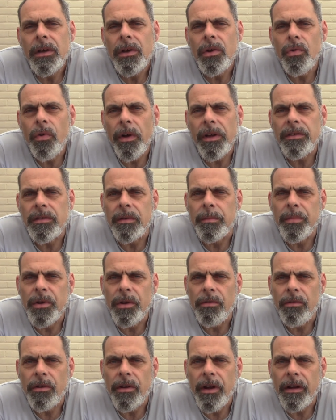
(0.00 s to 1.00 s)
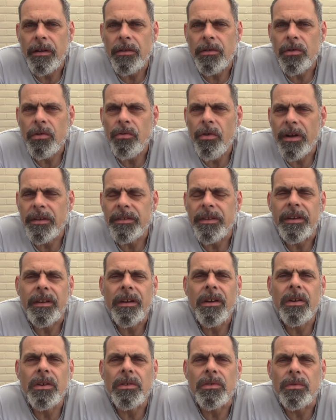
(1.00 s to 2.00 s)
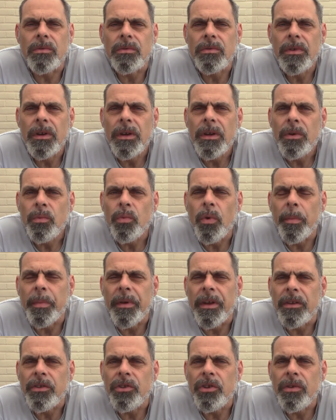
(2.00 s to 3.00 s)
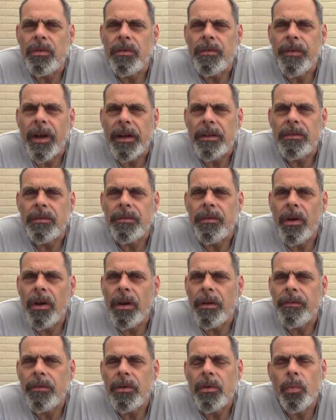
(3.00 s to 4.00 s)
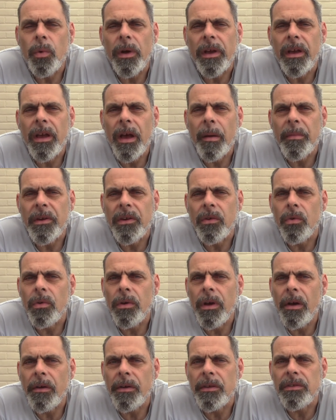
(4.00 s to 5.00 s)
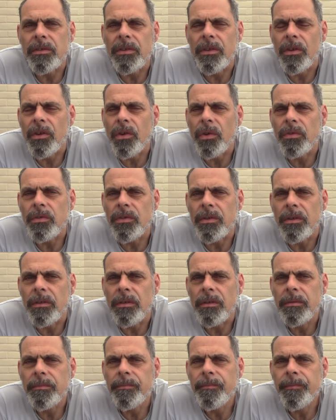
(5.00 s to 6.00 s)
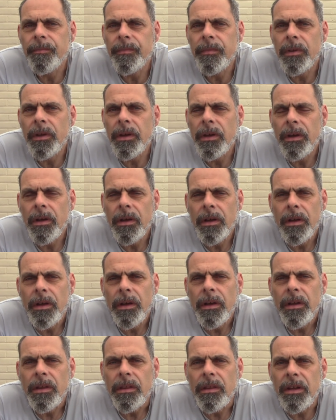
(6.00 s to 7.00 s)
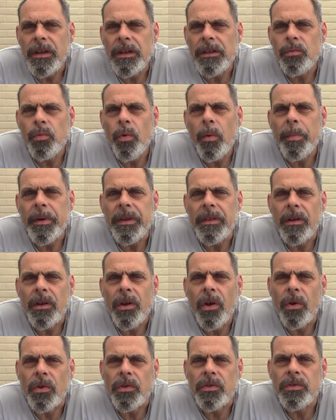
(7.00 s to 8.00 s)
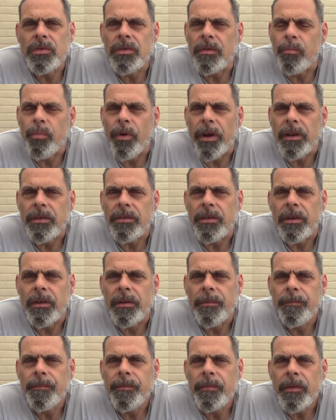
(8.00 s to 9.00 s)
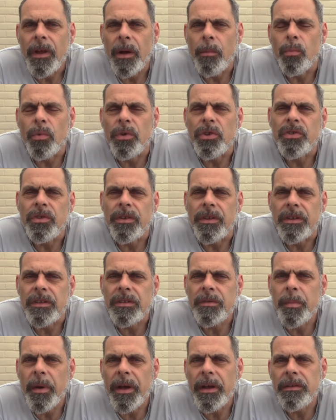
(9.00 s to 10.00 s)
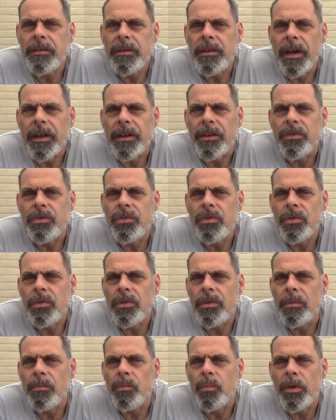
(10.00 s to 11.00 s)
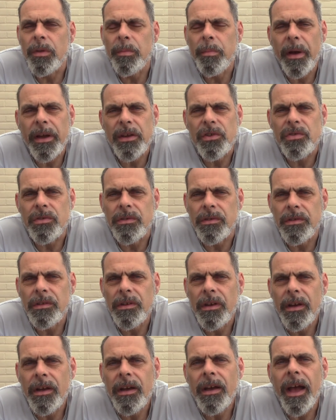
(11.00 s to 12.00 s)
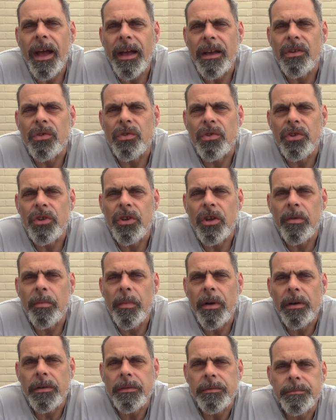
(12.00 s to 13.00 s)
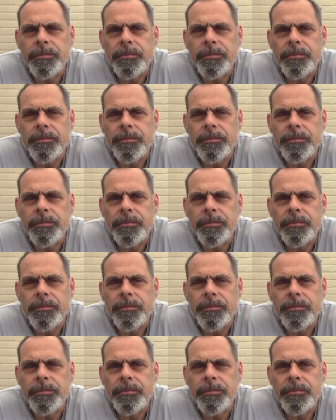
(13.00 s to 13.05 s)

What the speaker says: Greater bureaucratic hurdles will be a new fact of life when coming or going to the continent. These will be the costs of Brexit, and we should expect and endure them with patience and good humour.